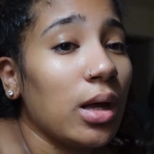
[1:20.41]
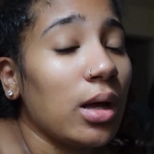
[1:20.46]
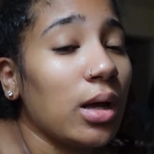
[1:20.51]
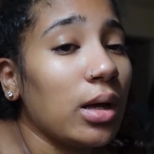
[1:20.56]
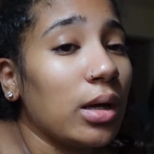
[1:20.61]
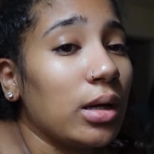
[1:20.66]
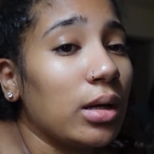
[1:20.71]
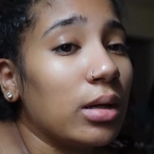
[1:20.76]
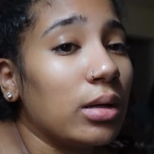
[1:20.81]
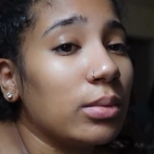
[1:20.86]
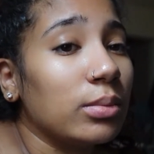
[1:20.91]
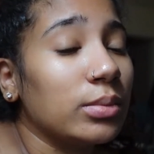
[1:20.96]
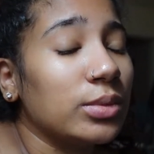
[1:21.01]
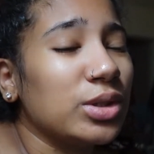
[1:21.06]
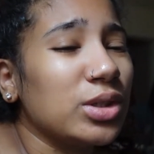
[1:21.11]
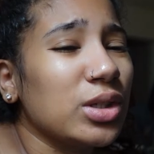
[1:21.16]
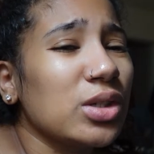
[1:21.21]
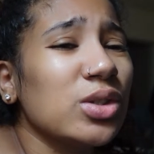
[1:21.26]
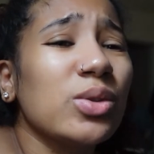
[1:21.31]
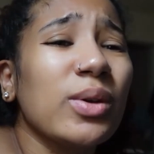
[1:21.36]
um,
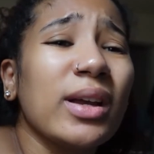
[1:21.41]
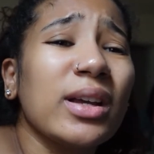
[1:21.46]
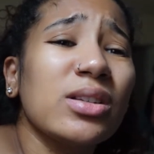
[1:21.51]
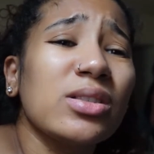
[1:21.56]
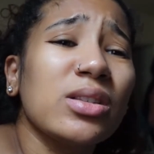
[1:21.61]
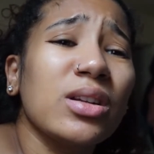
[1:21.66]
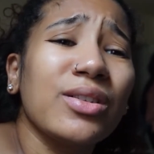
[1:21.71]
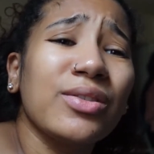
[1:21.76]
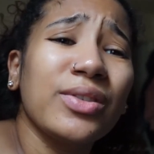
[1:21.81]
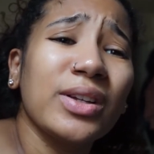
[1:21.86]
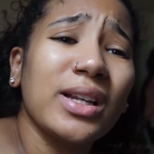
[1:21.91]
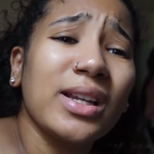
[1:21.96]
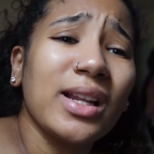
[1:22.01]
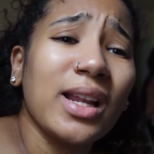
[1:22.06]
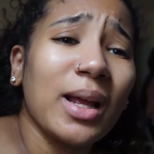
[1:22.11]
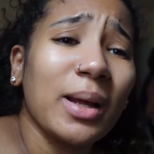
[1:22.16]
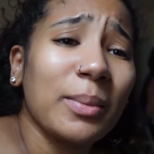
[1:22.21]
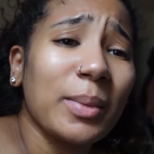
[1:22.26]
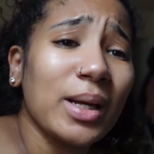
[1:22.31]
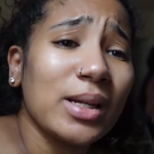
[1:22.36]
just so I could start feeling
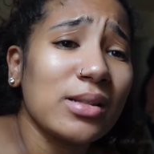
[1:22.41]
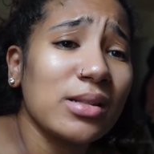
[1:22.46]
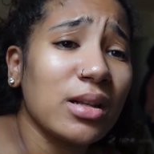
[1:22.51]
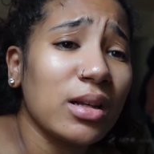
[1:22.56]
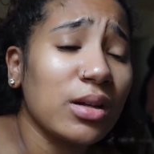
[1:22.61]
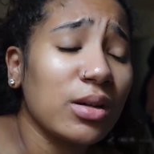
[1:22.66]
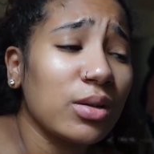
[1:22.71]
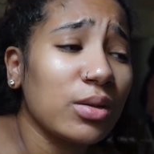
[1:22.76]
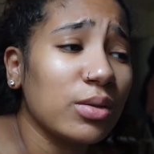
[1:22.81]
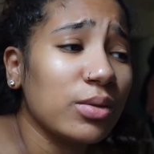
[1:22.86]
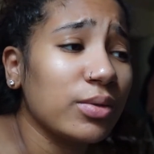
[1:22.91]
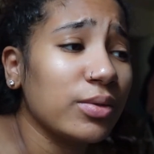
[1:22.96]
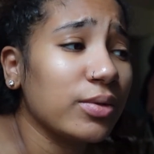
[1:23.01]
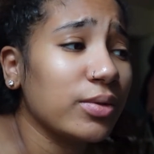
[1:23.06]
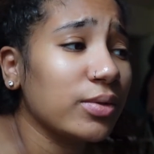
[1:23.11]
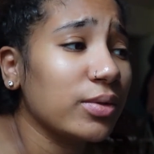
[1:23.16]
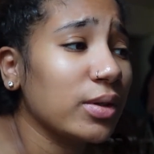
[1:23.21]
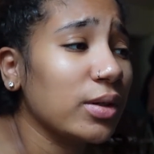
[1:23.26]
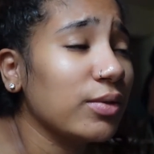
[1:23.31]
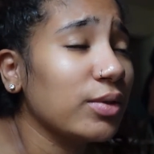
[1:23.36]
like myself
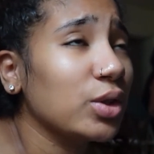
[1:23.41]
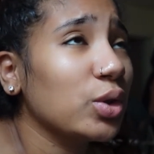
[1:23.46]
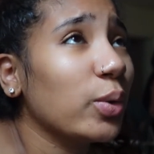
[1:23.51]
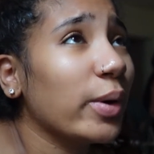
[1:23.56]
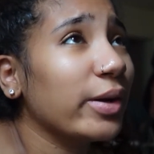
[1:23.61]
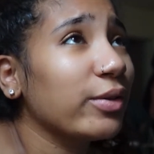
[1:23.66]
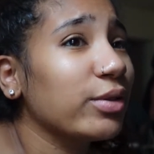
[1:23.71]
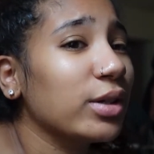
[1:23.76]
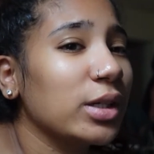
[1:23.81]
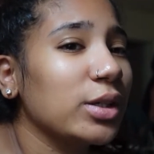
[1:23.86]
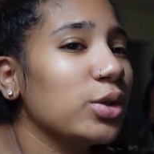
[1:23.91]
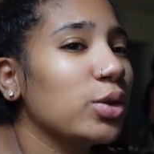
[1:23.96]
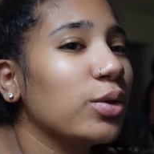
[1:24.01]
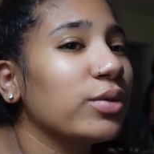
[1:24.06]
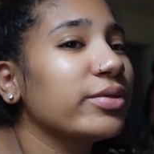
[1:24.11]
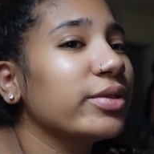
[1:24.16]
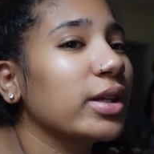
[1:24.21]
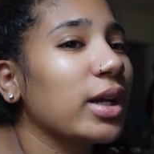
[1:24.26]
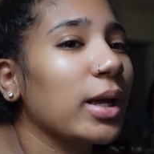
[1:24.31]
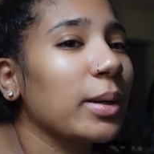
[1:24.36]
even though I really
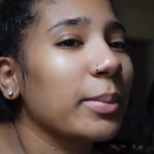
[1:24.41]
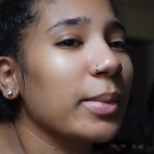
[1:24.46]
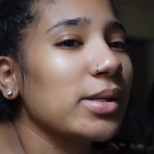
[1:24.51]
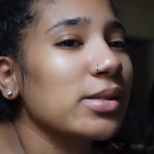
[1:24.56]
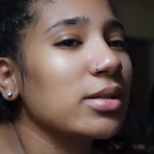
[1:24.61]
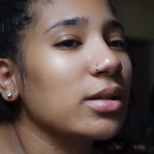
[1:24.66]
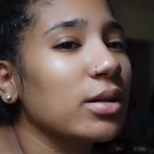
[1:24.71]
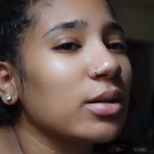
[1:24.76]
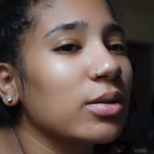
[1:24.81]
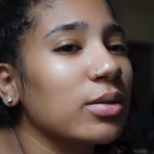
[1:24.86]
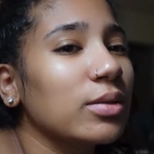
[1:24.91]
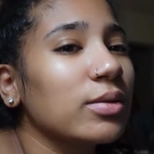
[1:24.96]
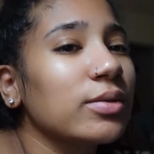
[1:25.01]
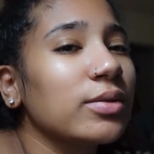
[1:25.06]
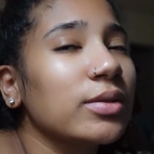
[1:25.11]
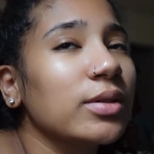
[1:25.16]
don't feel like myself